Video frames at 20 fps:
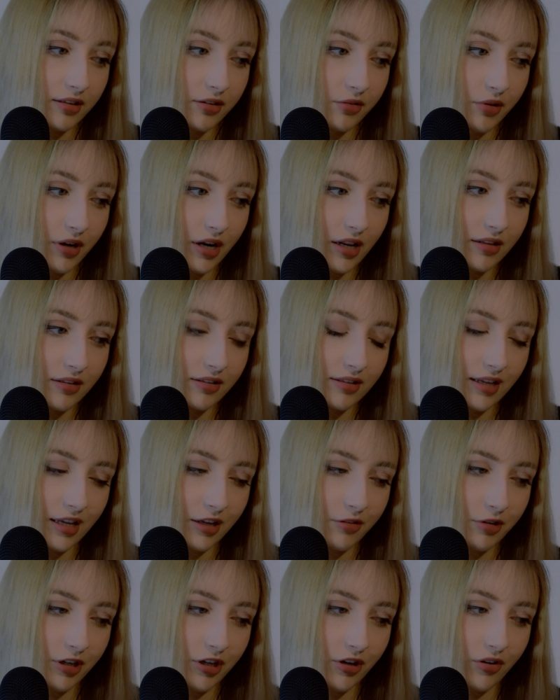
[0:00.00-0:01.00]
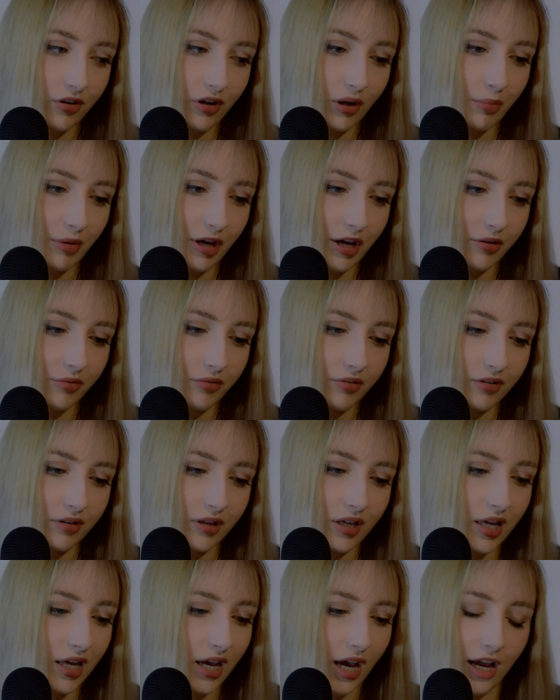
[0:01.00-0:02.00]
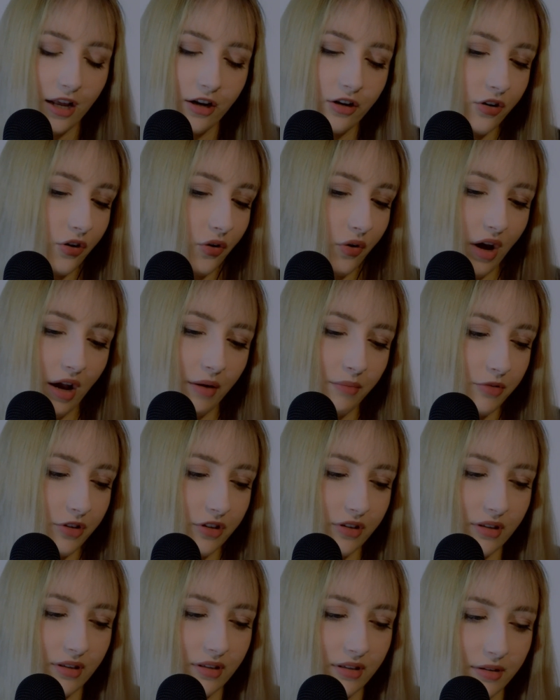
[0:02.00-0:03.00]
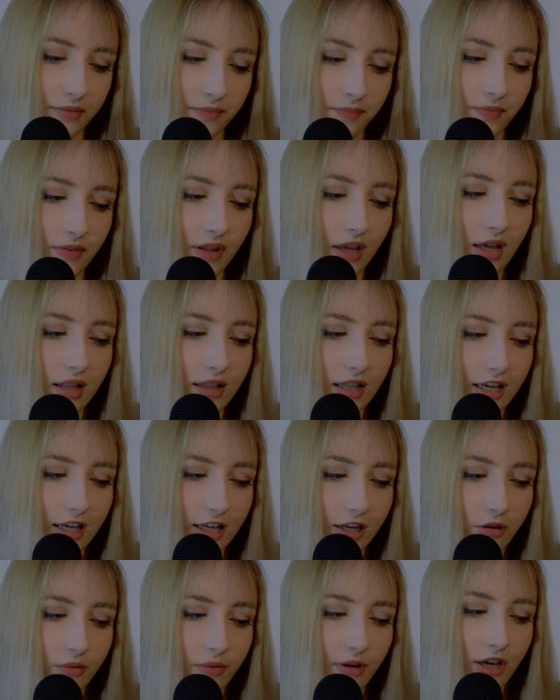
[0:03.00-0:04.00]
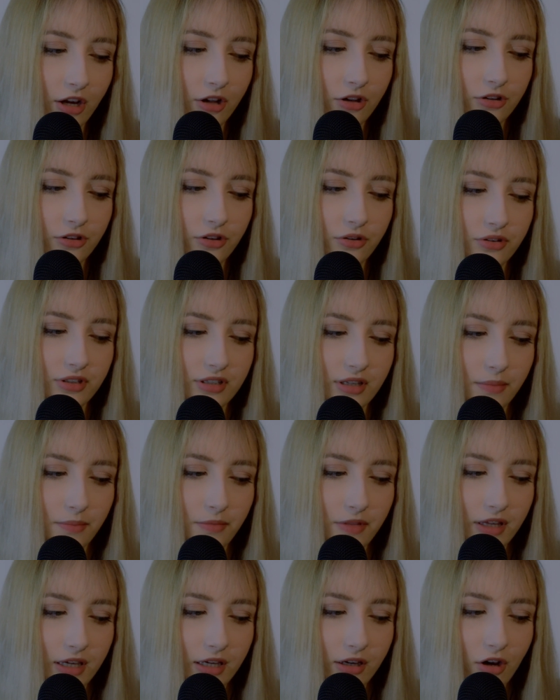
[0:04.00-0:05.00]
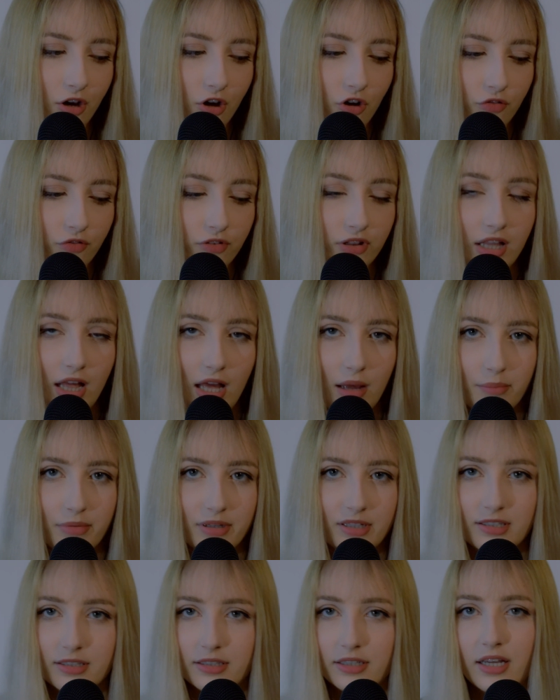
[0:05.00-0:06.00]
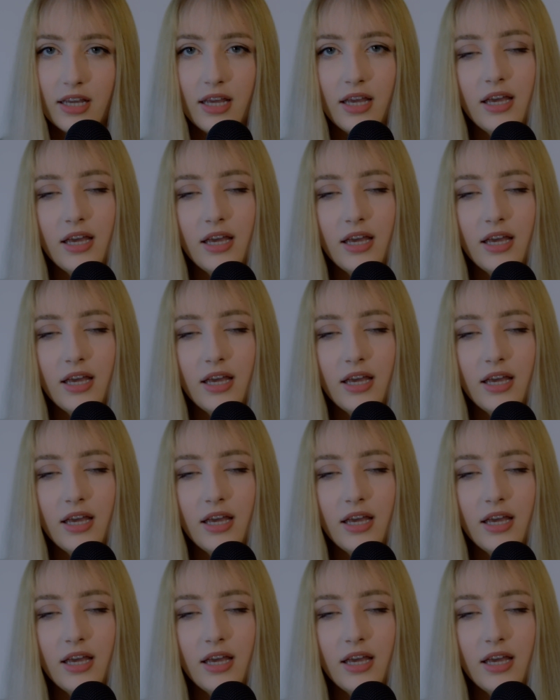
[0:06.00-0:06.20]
what else can we talk about? I don't know. I'm just, like, in a way, although something awful happened,